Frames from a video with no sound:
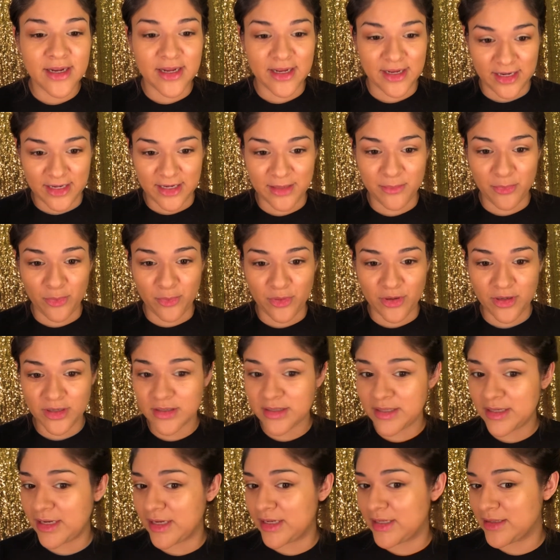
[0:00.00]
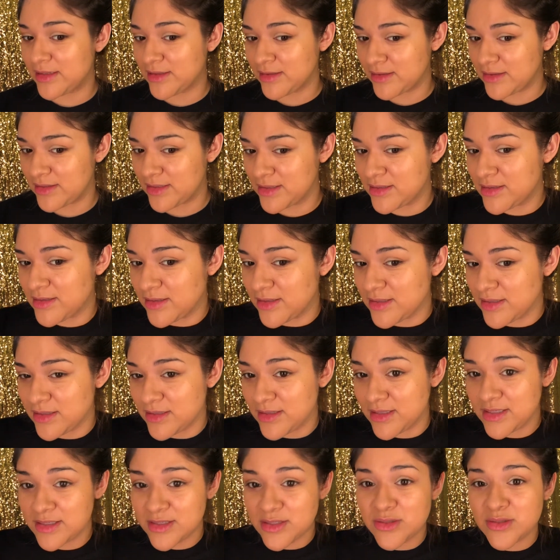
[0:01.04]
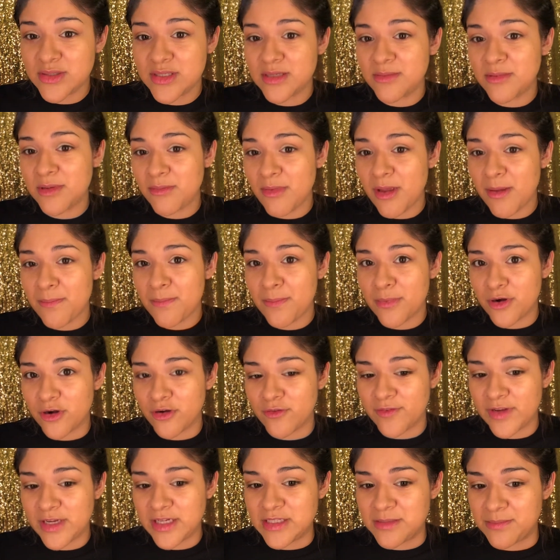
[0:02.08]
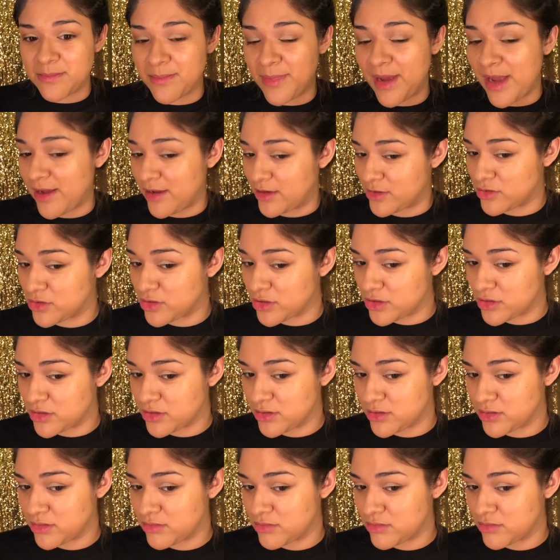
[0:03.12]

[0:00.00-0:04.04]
anymore. Like this used to be my perfect match.